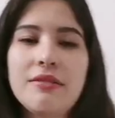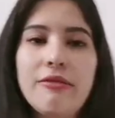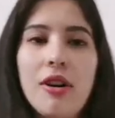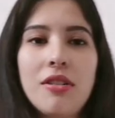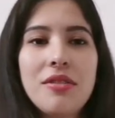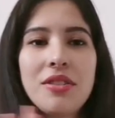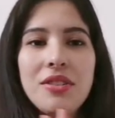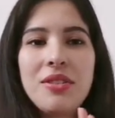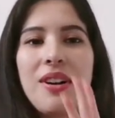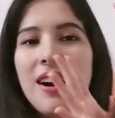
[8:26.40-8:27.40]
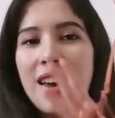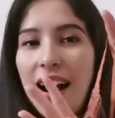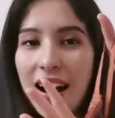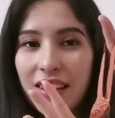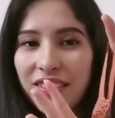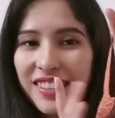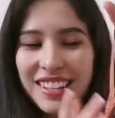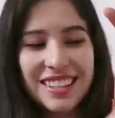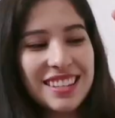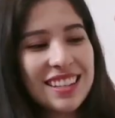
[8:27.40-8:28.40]
is fall, so I love
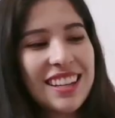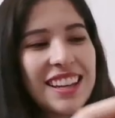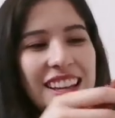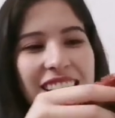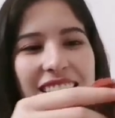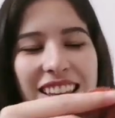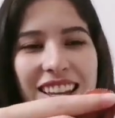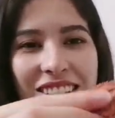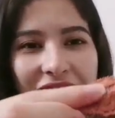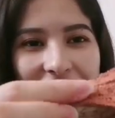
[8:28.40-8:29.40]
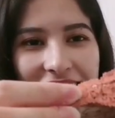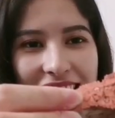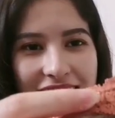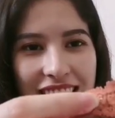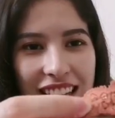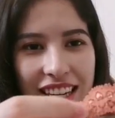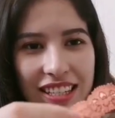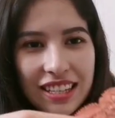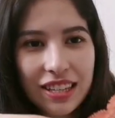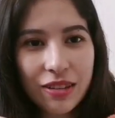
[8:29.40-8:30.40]
this. Then you got like this
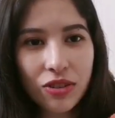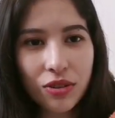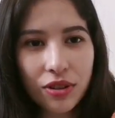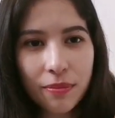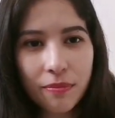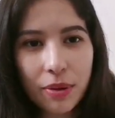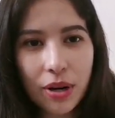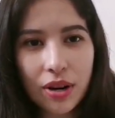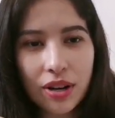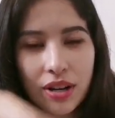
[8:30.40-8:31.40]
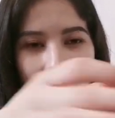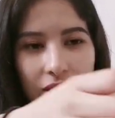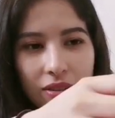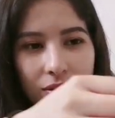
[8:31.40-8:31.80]
lacy trim part